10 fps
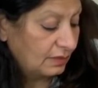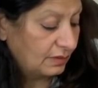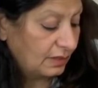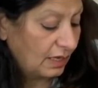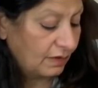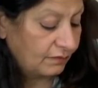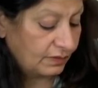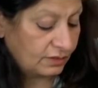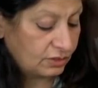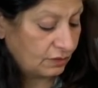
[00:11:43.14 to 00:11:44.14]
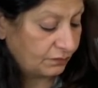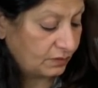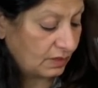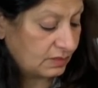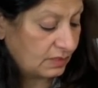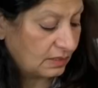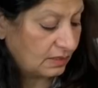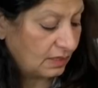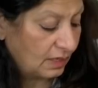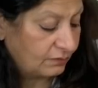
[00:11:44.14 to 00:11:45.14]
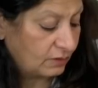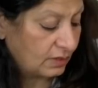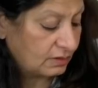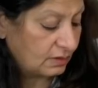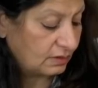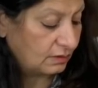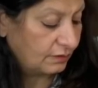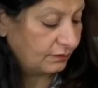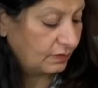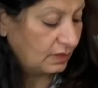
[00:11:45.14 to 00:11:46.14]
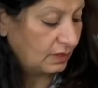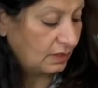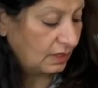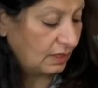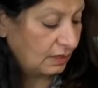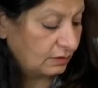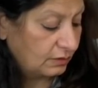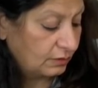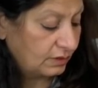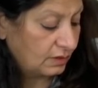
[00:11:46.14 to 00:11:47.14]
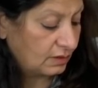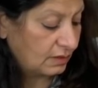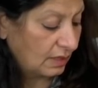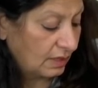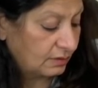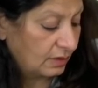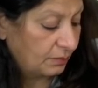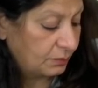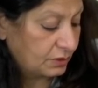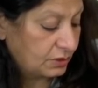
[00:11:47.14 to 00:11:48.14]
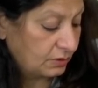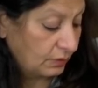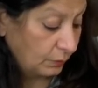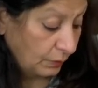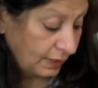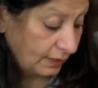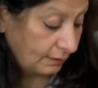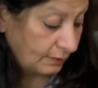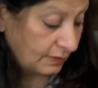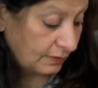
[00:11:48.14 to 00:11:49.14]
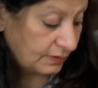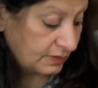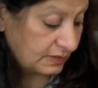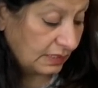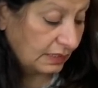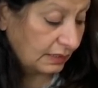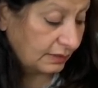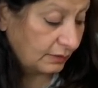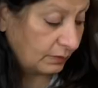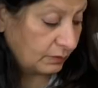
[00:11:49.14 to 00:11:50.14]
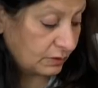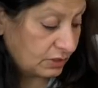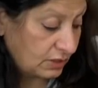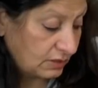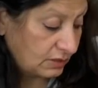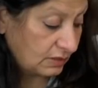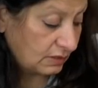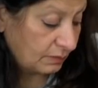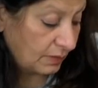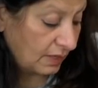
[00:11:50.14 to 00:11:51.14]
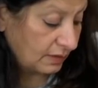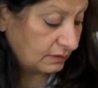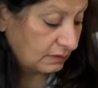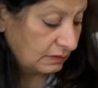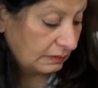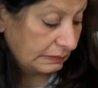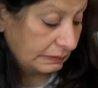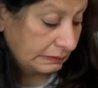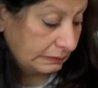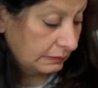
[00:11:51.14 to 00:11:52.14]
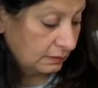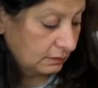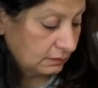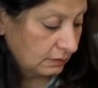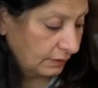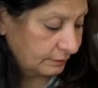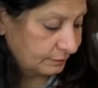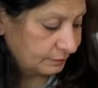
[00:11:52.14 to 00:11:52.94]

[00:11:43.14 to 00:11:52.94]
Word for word: they have an issue of trust that they have to get rid of. And you think that they push you away because they are the one who's cheating, but no.